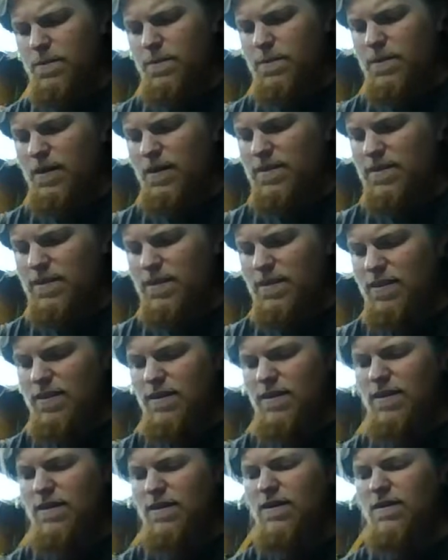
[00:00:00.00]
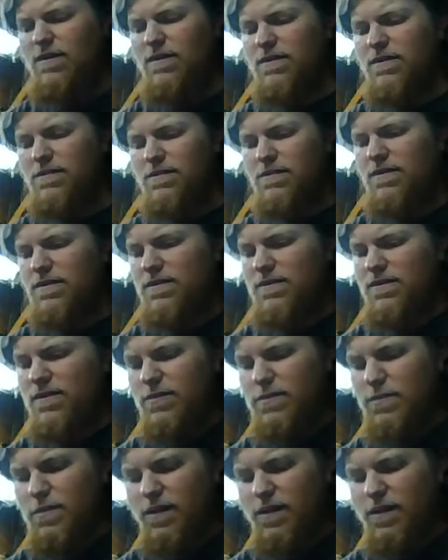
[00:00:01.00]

But, just